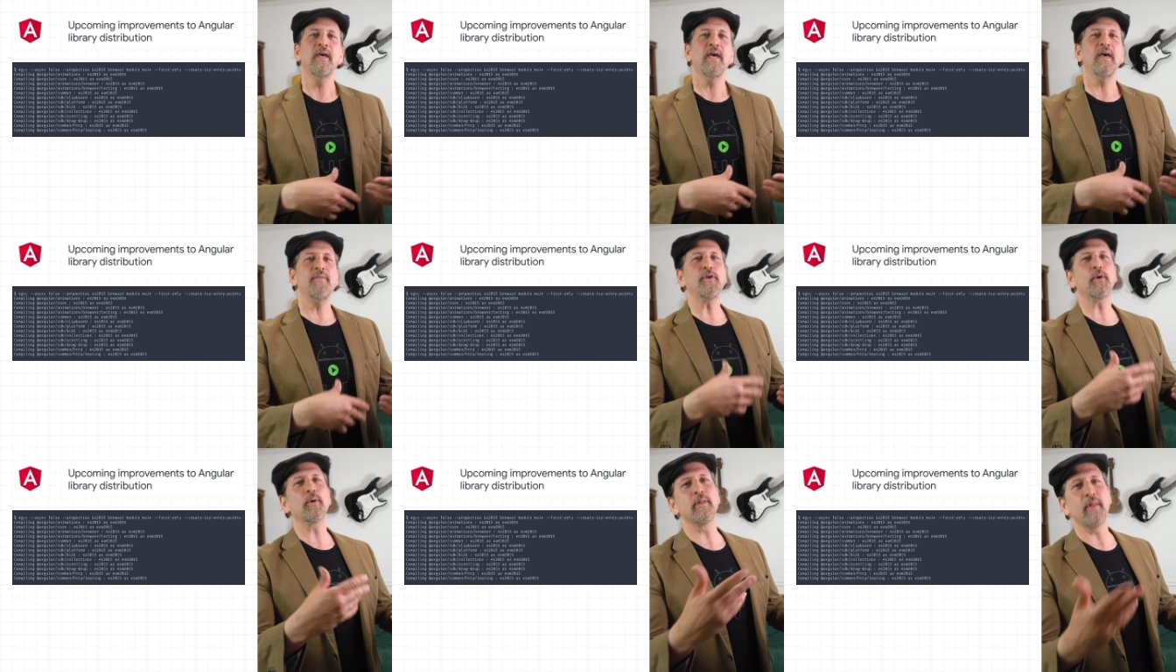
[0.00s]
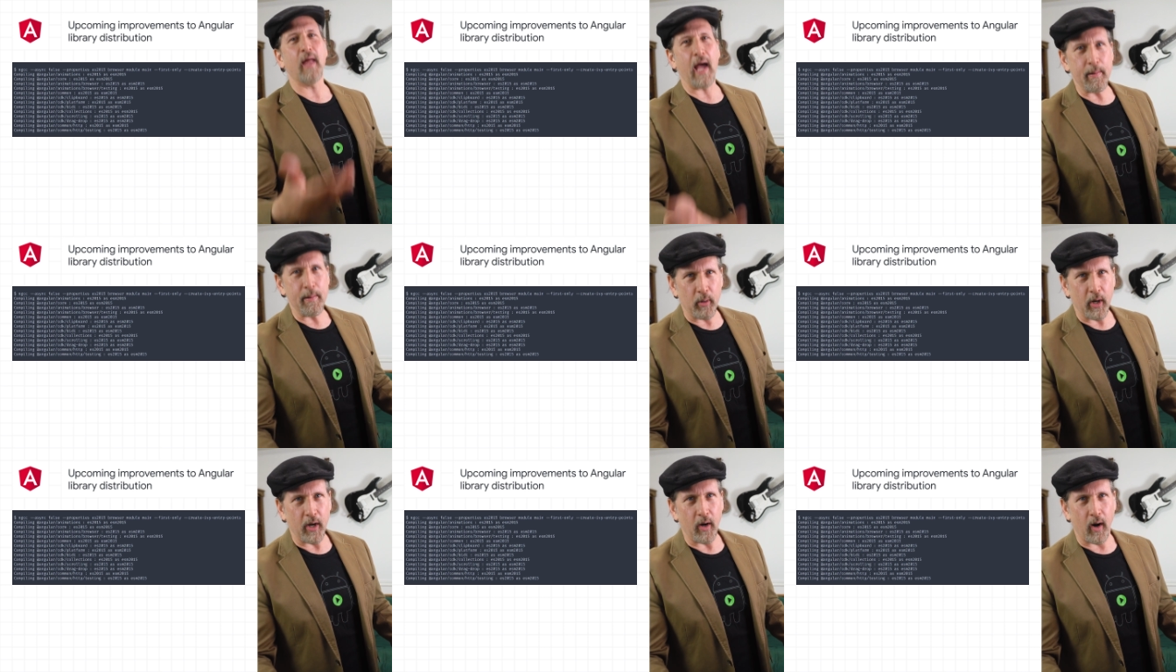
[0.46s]
If you're a
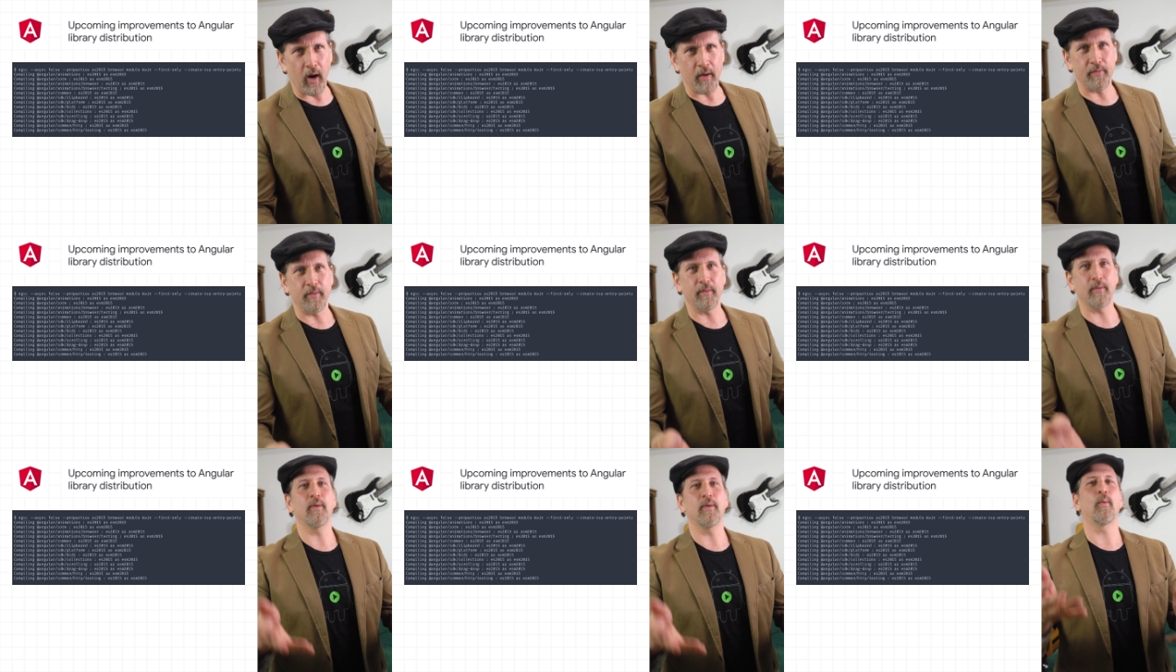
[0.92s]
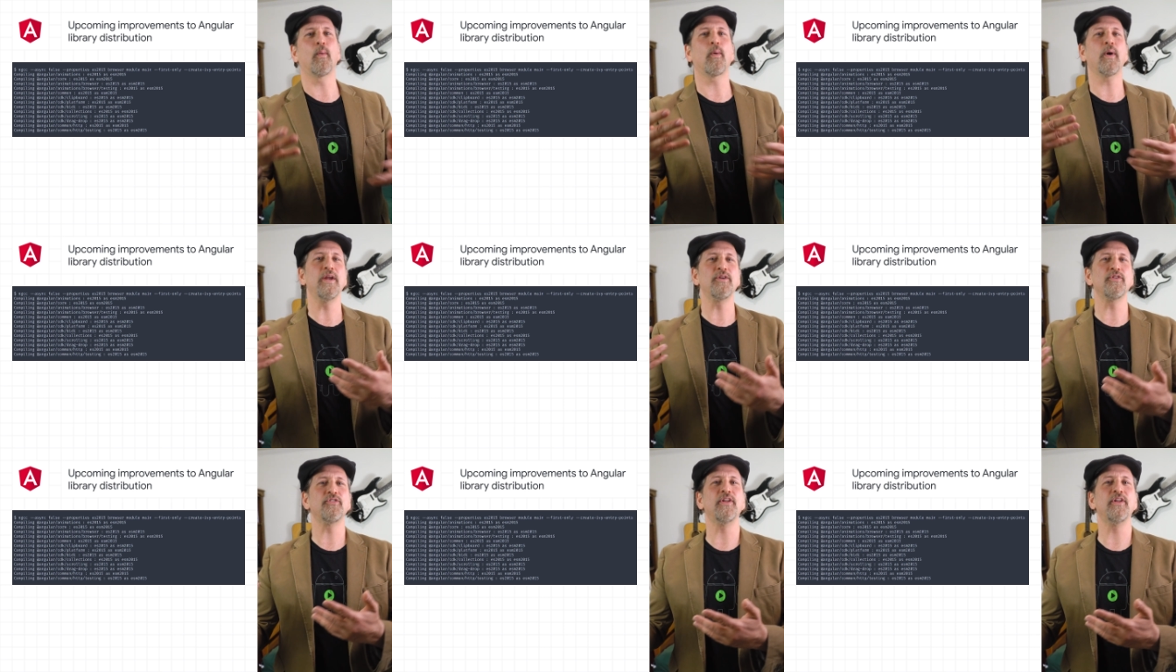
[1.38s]
library author or
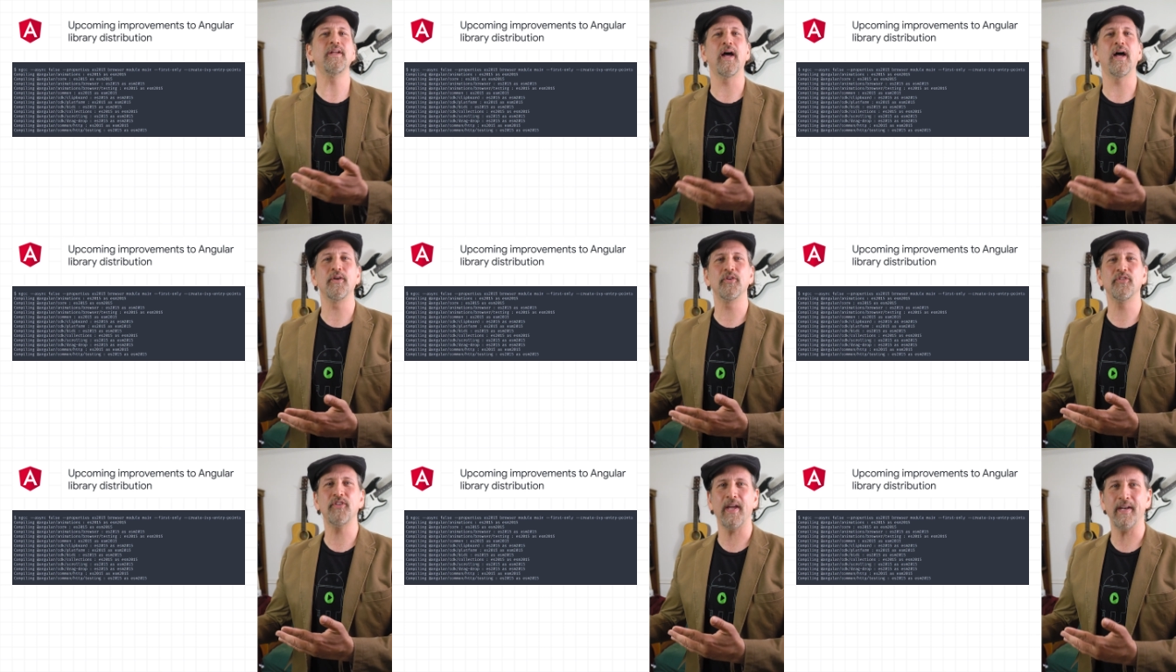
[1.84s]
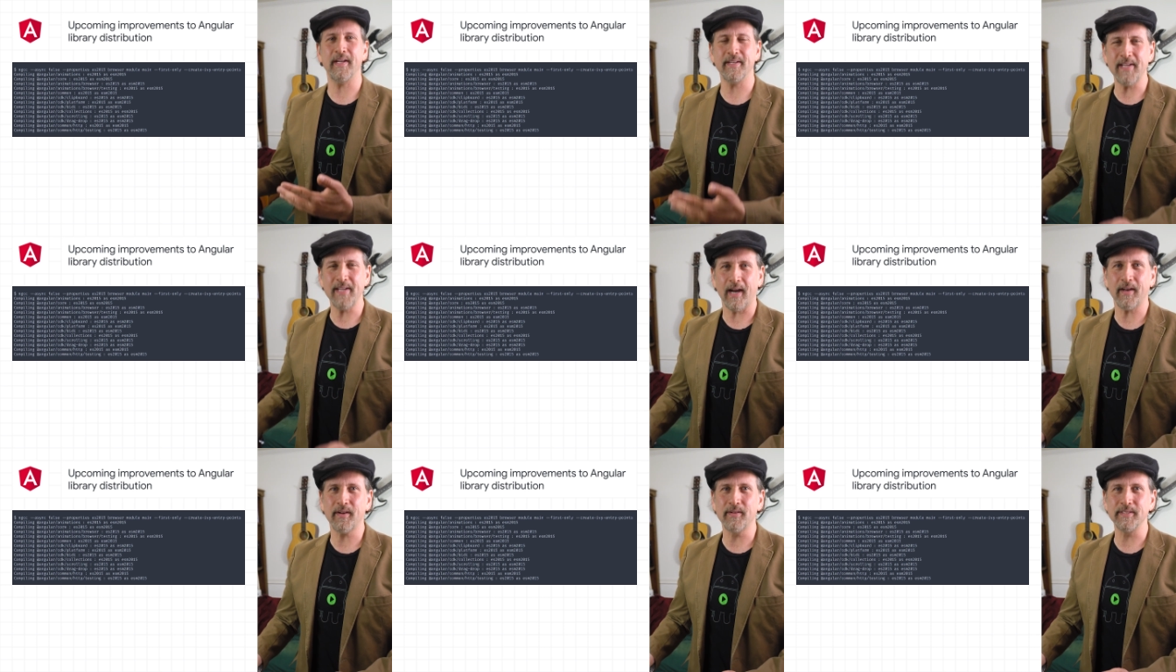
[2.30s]
interested in understanding
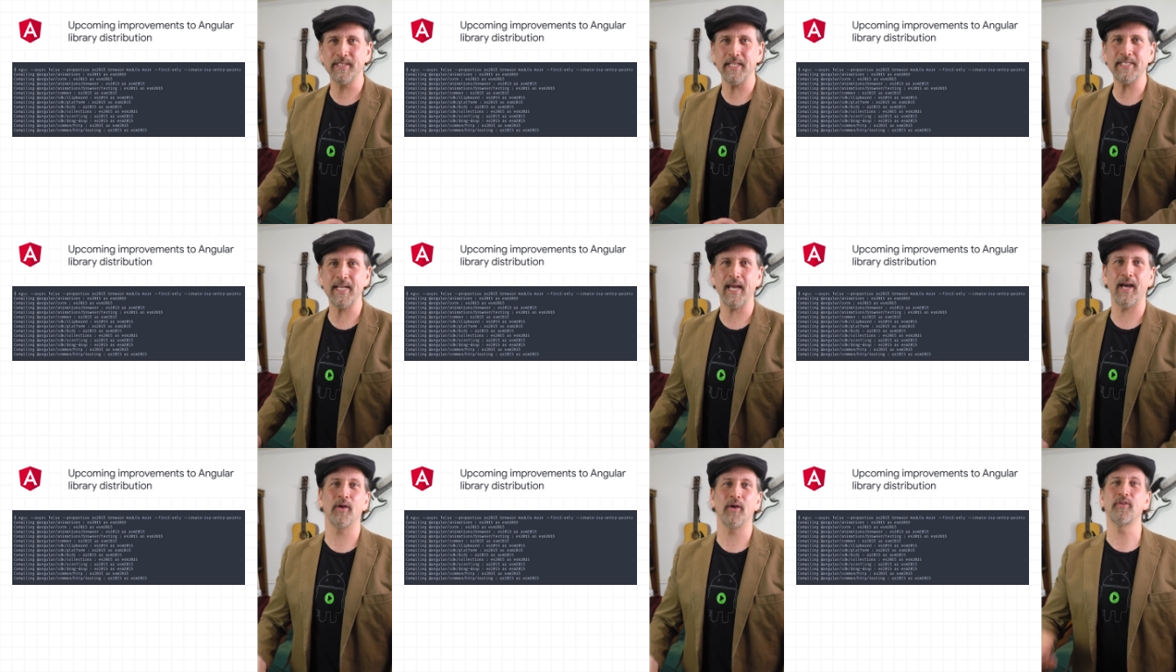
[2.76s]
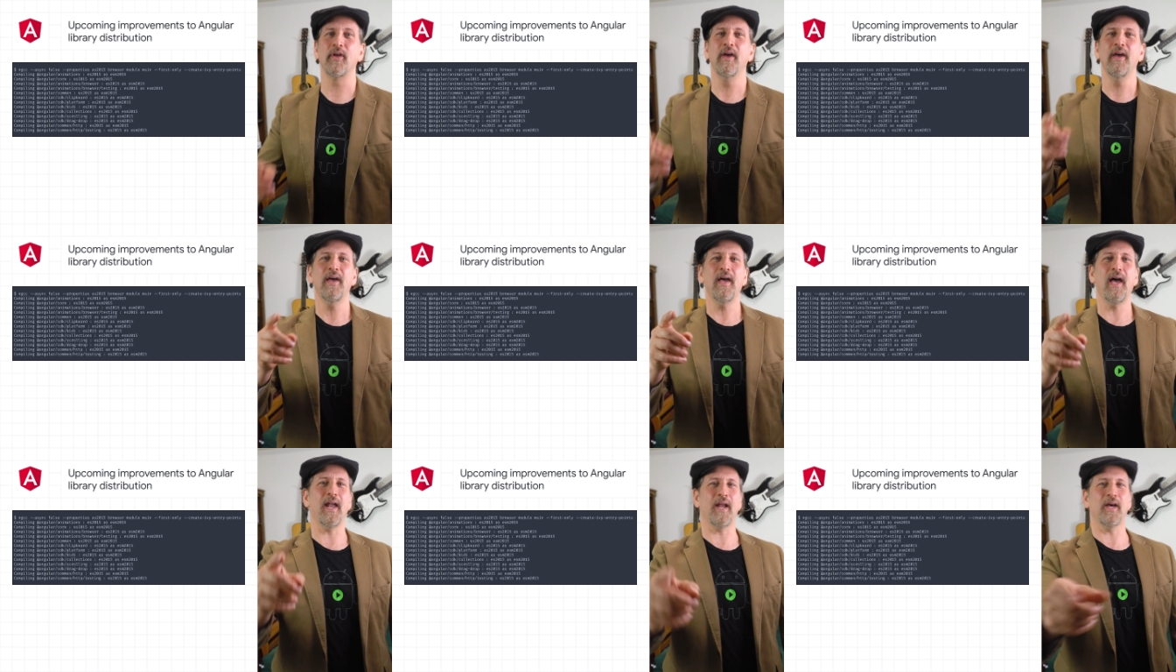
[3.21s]
technical details,
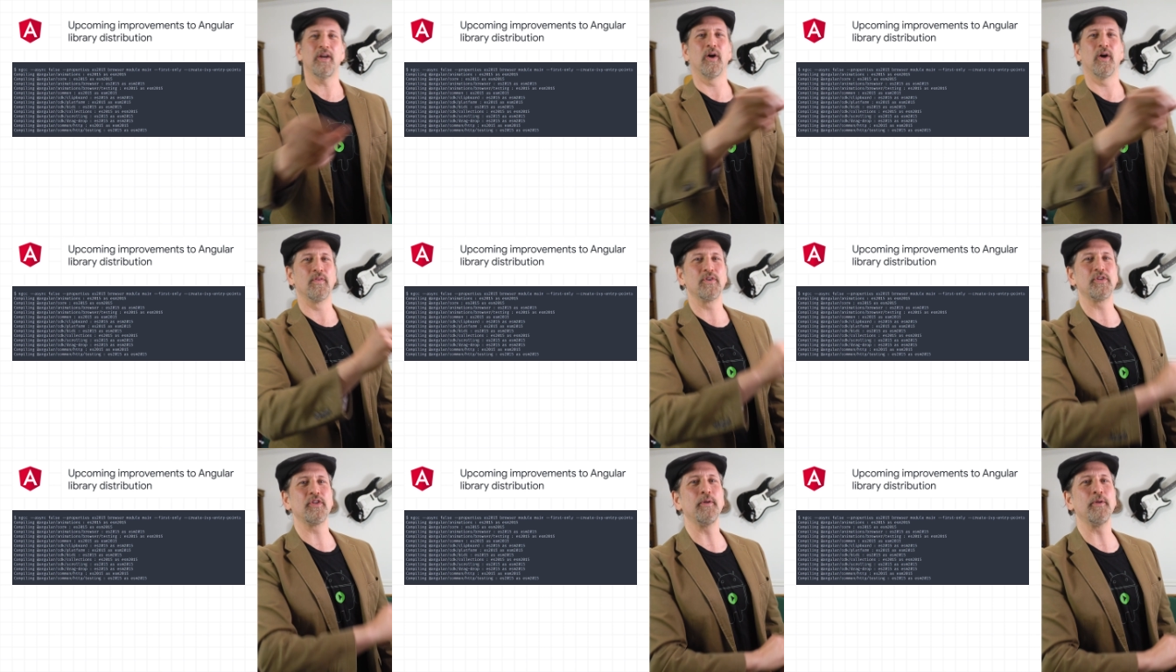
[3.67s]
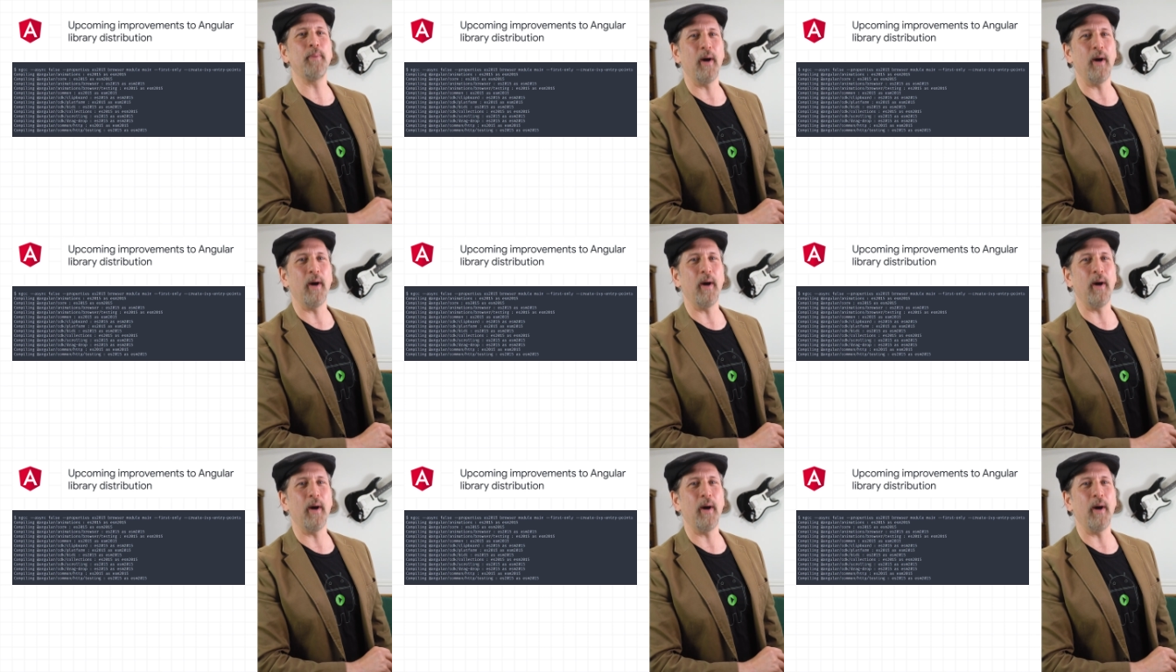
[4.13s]
head on over to the